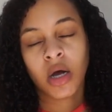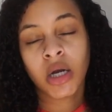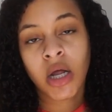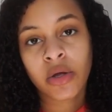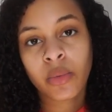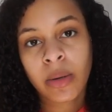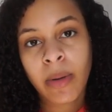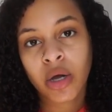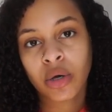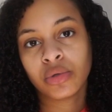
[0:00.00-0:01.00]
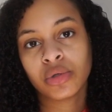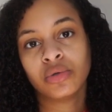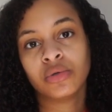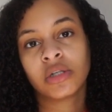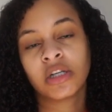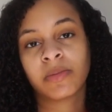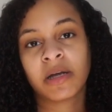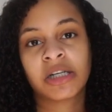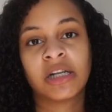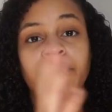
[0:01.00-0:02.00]
another one of my go-to's
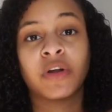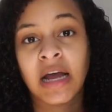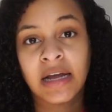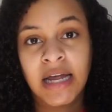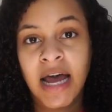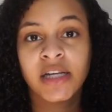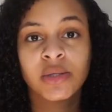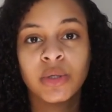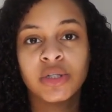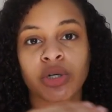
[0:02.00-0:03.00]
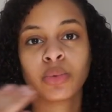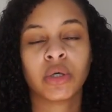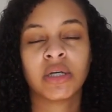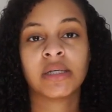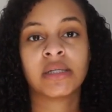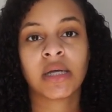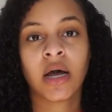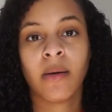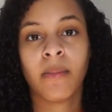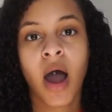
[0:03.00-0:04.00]
especially for like last winter was
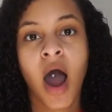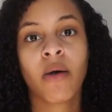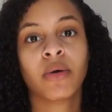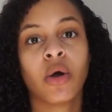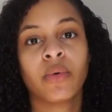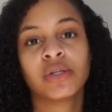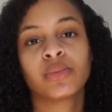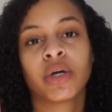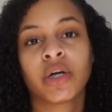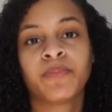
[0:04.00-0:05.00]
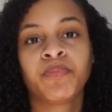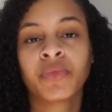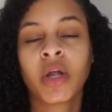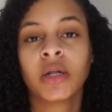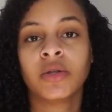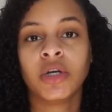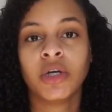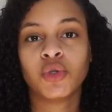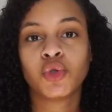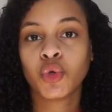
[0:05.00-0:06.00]
um i would always wear
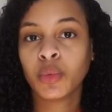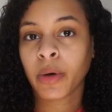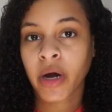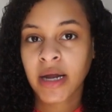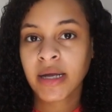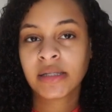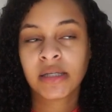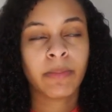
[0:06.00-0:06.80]
the two braids.